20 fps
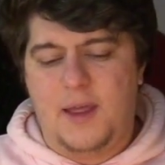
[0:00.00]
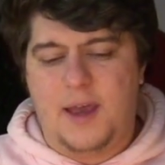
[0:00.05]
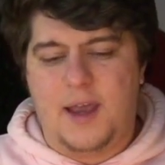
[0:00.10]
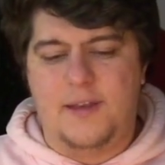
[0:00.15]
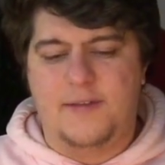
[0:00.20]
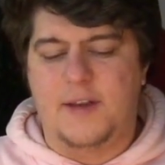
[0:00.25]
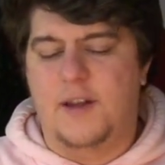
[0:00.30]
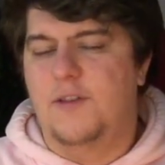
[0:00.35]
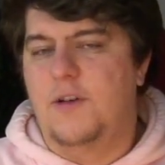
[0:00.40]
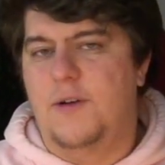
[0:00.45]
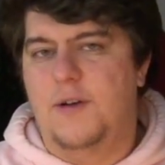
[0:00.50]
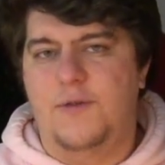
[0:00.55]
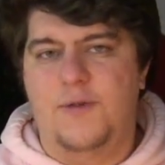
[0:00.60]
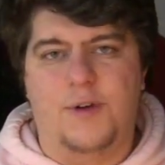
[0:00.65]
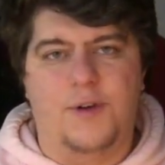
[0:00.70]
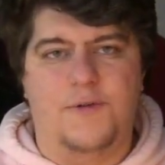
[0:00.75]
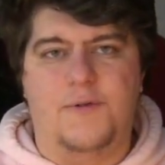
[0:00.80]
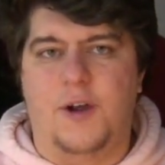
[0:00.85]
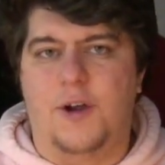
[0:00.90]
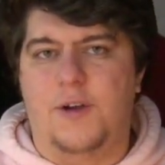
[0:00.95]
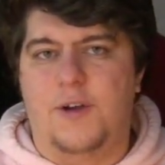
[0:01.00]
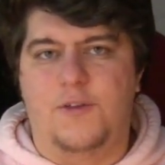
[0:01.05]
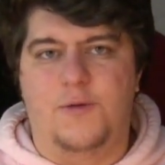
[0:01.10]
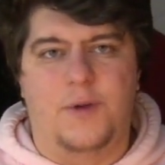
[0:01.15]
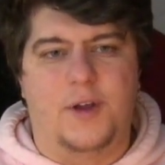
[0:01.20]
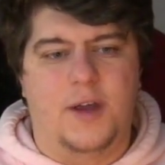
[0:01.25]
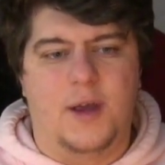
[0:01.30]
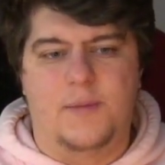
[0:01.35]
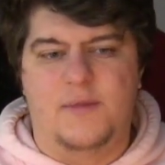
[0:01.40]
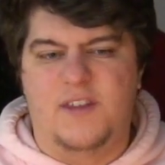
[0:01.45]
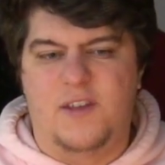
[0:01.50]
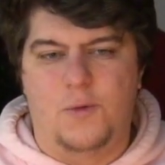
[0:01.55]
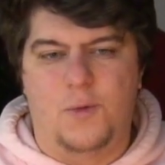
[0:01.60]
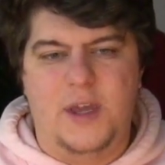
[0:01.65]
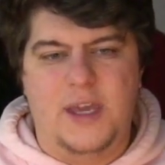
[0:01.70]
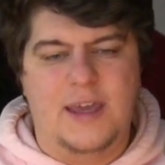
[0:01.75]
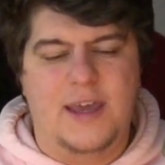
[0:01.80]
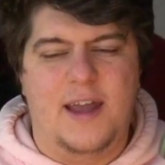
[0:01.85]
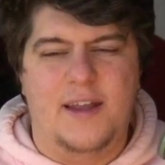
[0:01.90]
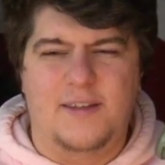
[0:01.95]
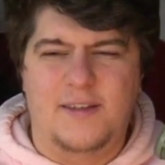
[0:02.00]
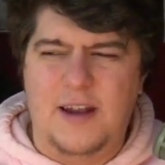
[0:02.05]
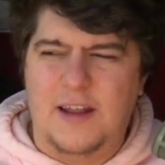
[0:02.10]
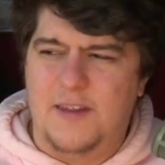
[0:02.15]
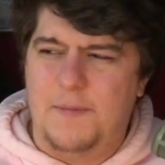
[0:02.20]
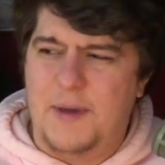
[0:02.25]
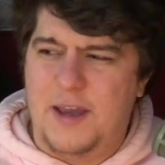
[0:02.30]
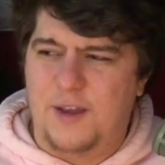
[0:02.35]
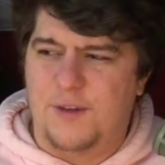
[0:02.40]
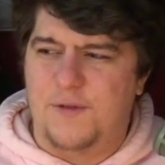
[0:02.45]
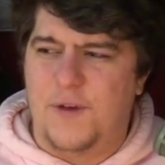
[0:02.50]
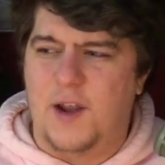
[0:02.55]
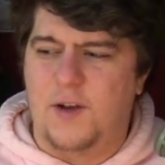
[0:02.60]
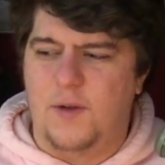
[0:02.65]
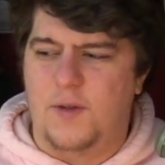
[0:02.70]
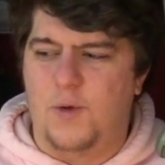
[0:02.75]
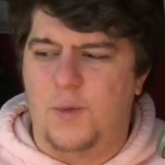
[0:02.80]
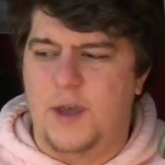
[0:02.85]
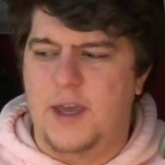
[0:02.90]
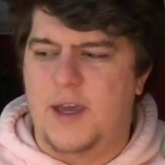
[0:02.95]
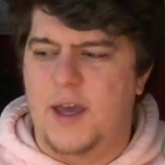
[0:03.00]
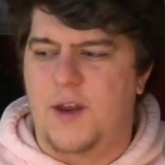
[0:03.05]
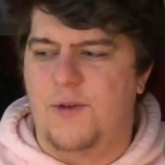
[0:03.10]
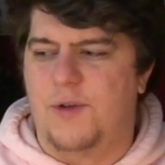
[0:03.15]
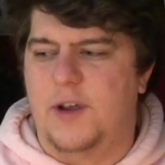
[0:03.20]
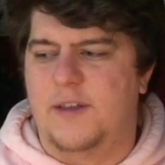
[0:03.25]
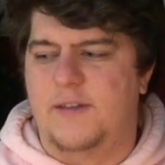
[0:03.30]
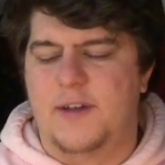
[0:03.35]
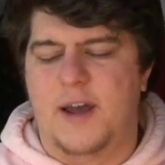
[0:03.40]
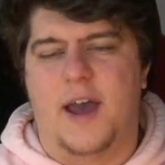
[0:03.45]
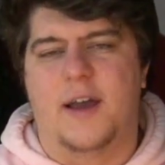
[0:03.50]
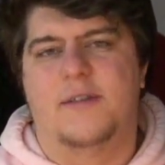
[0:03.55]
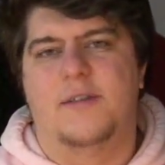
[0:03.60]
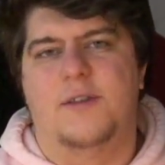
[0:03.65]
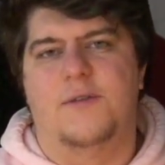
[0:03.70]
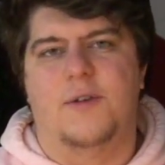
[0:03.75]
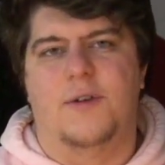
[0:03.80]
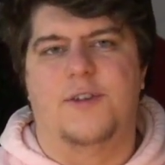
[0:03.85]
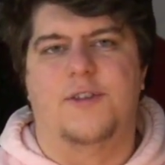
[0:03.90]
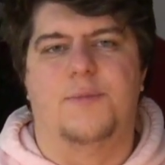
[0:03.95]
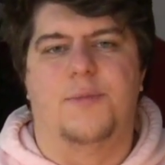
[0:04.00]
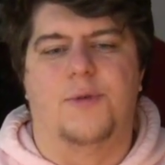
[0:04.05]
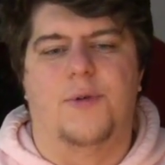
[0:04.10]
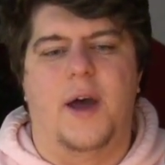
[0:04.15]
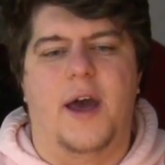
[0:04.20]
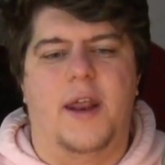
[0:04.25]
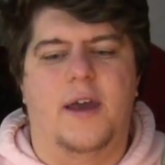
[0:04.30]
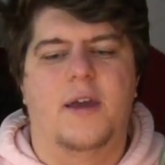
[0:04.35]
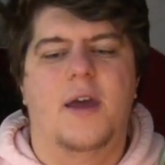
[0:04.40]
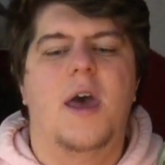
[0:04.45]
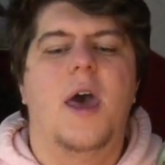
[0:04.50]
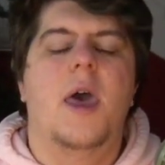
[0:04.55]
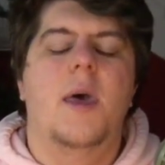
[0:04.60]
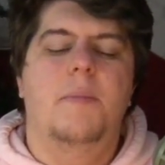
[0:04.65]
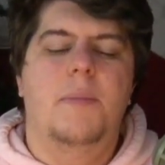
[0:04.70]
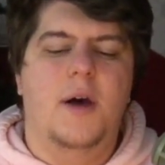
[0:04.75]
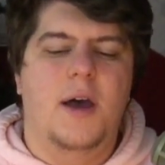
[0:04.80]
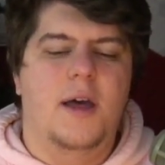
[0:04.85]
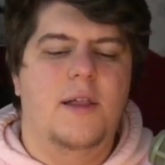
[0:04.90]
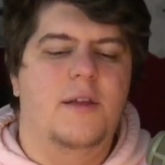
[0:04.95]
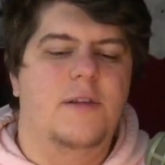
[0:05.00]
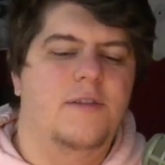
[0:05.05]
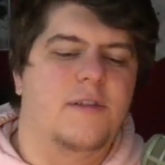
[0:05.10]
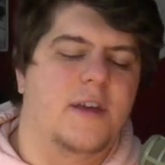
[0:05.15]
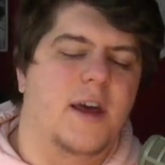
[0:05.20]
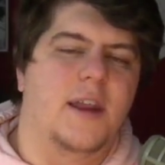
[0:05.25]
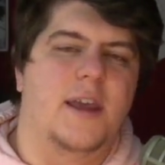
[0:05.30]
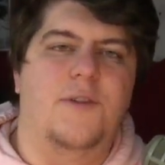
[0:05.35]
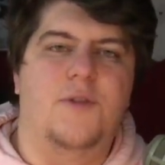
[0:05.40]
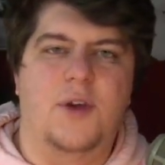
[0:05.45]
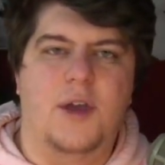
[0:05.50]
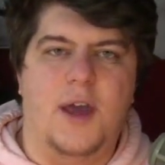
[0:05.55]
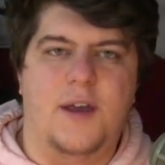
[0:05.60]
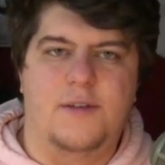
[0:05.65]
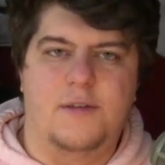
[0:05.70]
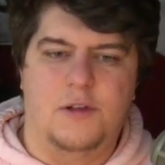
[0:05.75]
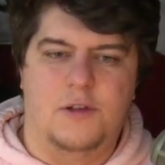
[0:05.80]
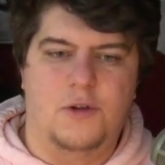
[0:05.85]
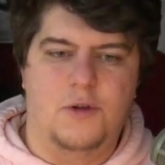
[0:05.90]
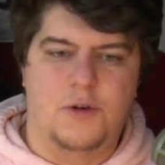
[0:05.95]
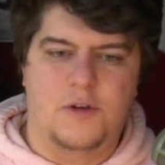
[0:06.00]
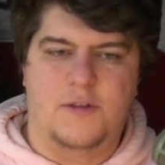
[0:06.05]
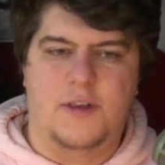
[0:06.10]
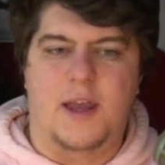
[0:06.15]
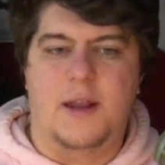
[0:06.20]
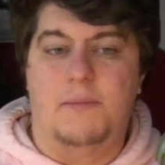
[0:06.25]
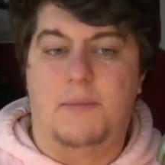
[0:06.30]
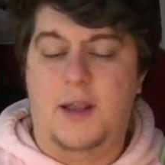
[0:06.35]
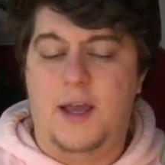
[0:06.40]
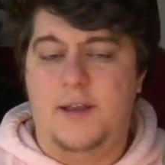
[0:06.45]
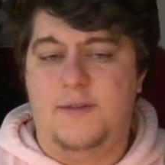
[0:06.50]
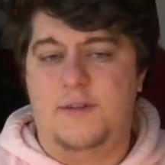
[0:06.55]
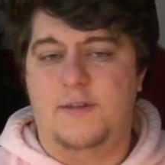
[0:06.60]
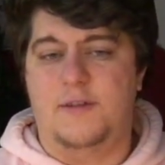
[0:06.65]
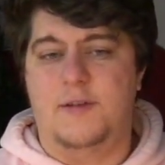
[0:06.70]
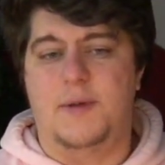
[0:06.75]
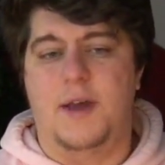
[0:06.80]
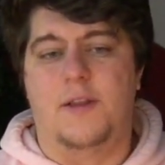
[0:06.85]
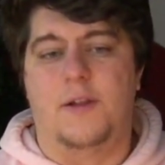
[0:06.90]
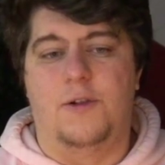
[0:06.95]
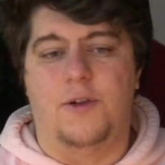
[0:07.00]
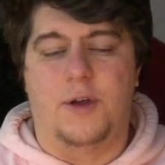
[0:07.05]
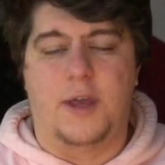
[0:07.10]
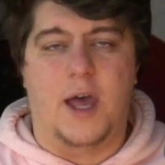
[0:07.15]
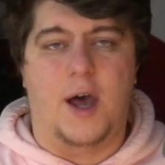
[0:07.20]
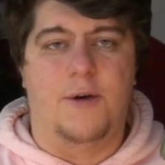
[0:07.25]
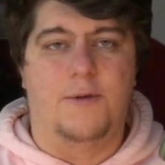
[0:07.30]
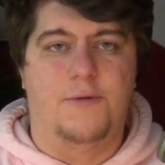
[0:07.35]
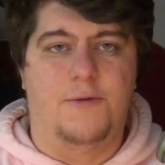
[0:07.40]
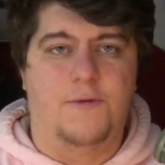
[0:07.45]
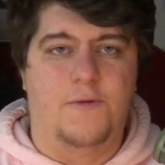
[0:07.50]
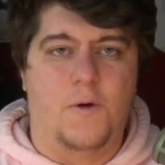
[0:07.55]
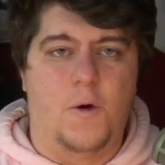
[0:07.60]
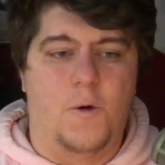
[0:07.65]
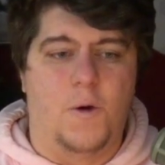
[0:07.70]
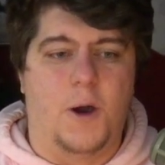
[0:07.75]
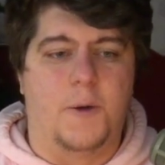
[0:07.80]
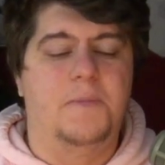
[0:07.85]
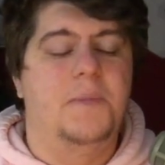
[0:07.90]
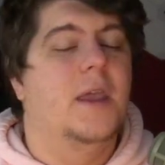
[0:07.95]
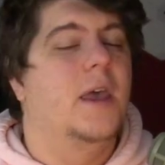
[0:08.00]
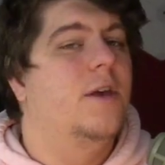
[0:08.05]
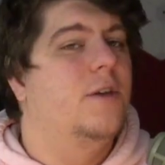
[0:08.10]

Like I said, it's always very various when it comes to the weekends. Not the biggest fan doing the weekend restocks. It's very sporadic, but at least it's kind of give you guys looks and places to be on the lookout for.